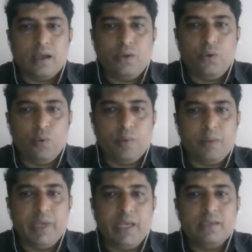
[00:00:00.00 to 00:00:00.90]

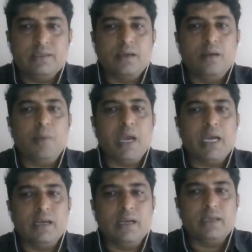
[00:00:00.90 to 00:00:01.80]
human beings,
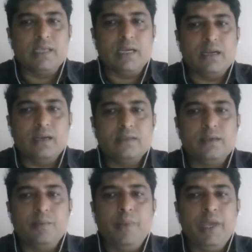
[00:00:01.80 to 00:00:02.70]
mechanical signals,
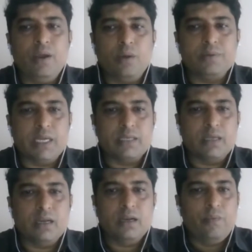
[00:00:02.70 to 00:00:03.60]
many
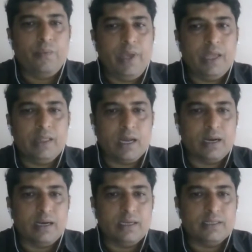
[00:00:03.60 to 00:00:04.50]
obstacles, weather
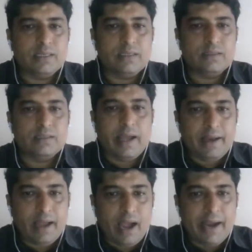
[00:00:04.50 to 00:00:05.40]
conditions,
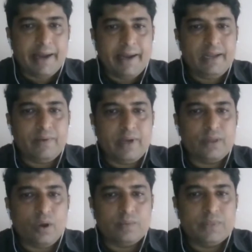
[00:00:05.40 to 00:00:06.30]
and identify
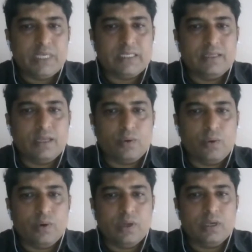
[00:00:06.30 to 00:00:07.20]
the objects in the
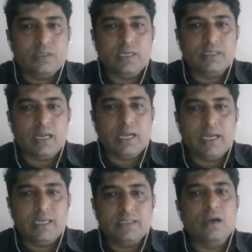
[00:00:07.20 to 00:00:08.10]
road, such
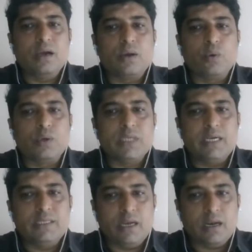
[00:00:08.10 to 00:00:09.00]
as
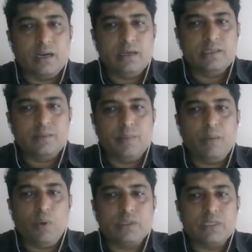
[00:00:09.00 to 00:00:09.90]
roadside children,
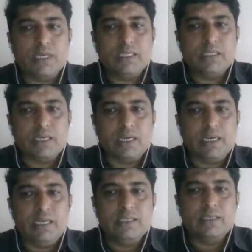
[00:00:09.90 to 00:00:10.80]
mailboxes,
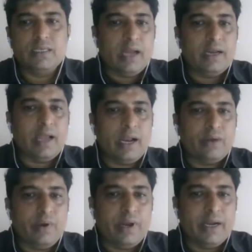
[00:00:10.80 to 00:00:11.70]
trees, and
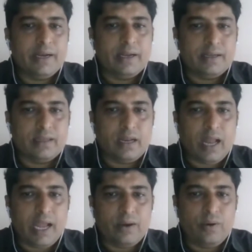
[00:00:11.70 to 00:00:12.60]
calculate the
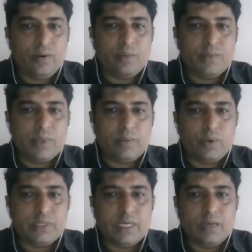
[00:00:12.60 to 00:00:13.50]
likelihood of the
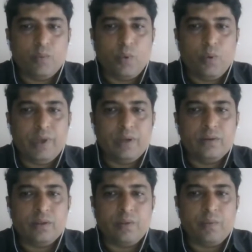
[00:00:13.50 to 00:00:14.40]
project moving
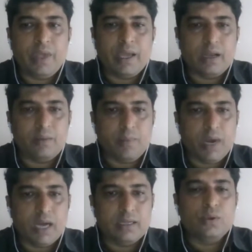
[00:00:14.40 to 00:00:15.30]
into the vehicle
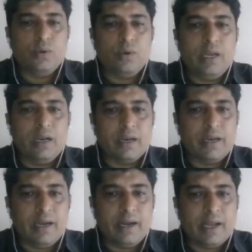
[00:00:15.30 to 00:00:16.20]
path. So, in
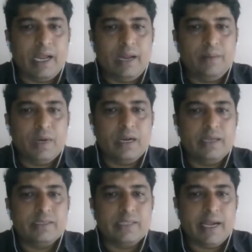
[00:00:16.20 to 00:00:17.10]
real time,
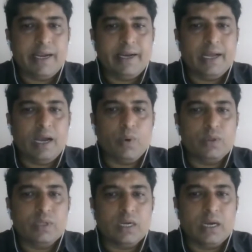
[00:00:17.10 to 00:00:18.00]
decide
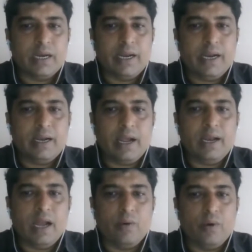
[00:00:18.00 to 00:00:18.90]
upon the correct
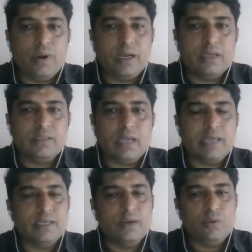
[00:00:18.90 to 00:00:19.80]
and avoidance
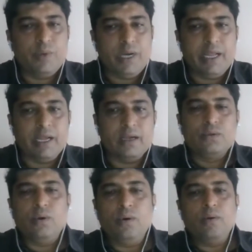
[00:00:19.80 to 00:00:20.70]
action to be taken.
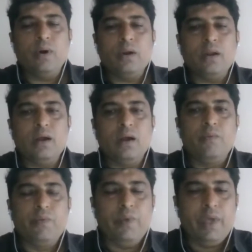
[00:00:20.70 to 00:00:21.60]
So, for a
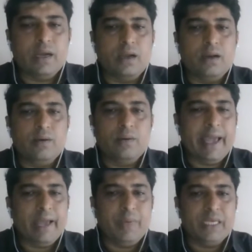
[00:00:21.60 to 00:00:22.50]
vehicle,
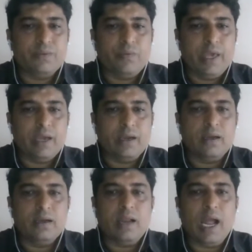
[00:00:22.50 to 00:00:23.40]
AI-based vehicle,
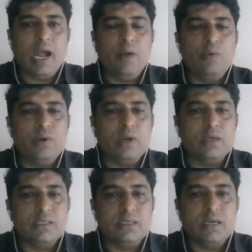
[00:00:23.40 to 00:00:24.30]
have to
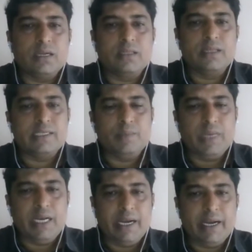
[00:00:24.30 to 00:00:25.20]
consider this
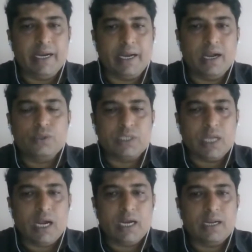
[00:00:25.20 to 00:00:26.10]
many data to
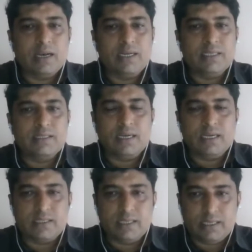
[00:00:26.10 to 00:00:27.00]
start and reach the
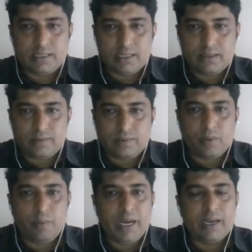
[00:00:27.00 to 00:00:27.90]
destination. For
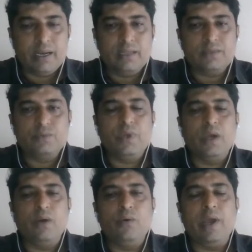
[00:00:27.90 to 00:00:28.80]
maintenance, we
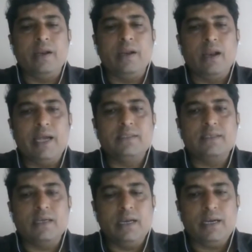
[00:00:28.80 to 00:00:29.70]
have to analyze,
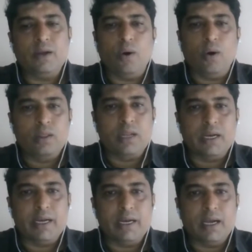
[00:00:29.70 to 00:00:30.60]
collect all the
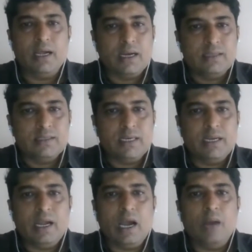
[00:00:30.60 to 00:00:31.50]
data,
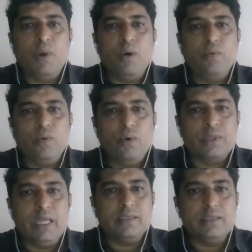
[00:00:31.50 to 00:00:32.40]
considering above four
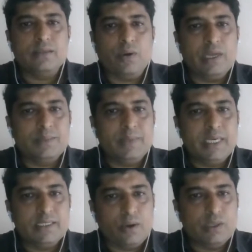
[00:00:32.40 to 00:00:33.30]
things: knowledge
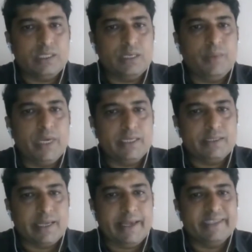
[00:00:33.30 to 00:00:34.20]
base, logic base,
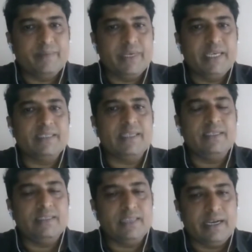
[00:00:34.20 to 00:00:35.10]
case base,
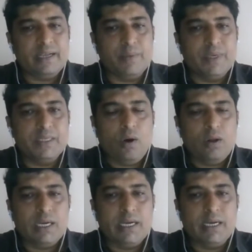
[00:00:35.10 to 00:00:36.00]
and genetic base,
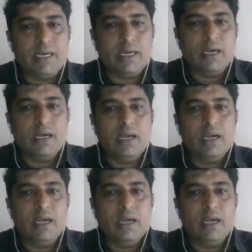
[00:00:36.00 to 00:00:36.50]
all the data.